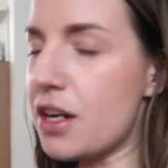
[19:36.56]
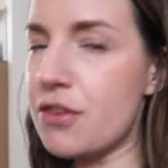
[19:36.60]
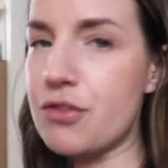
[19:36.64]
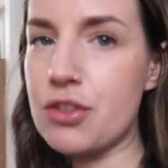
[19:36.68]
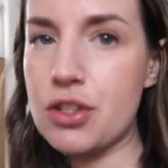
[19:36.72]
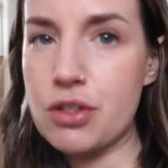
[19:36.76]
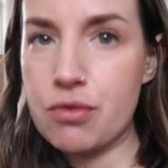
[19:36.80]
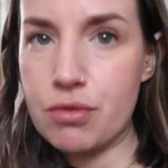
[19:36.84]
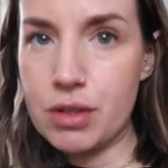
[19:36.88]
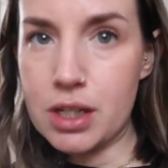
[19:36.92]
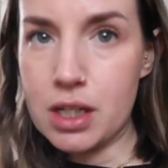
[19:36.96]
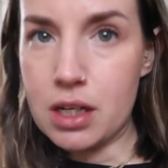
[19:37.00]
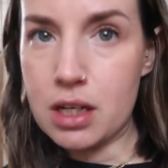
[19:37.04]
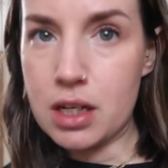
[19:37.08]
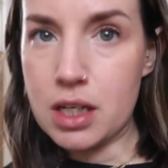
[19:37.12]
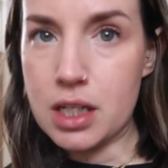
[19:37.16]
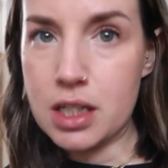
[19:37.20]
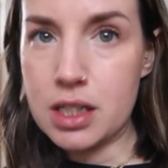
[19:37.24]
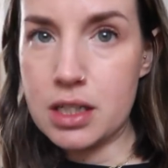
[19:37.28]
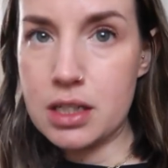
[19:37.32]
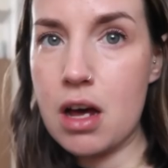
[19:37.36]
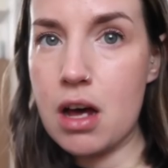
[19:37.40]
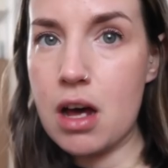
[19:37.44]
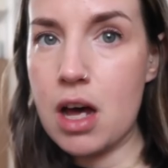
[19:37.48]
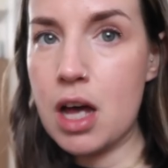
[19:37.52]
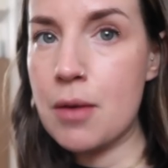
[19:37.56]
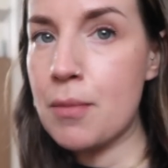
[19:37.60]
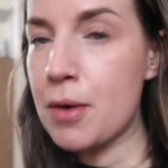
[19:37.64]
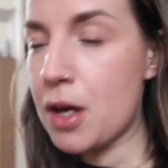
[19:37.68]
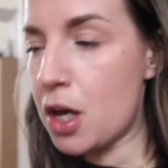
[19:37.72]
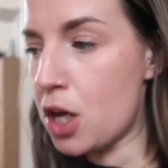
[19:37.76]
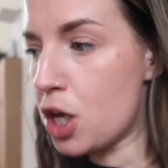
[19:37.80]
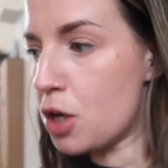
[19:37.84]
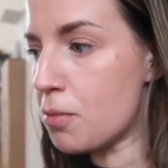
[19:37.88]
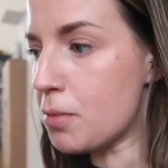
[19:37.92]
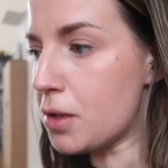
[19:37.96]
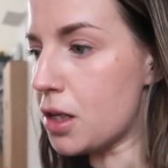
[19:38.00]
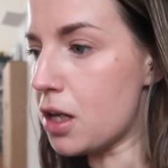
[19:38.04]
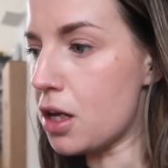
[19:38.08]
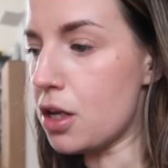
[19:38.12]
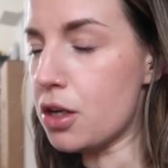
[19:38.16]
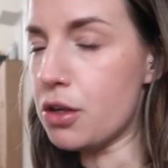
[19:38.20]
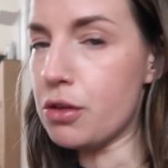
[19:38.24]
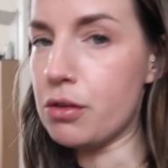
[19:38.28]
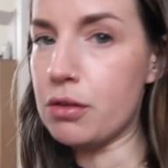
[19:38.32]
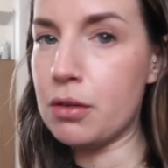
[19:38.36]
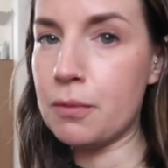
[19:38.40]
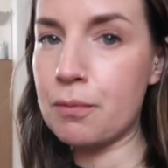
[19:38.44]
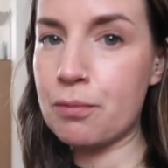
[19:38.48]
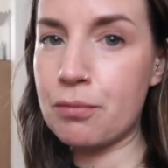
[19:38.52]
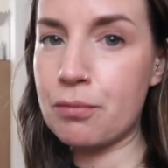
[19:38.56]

And I've just realised, I'm at home alone.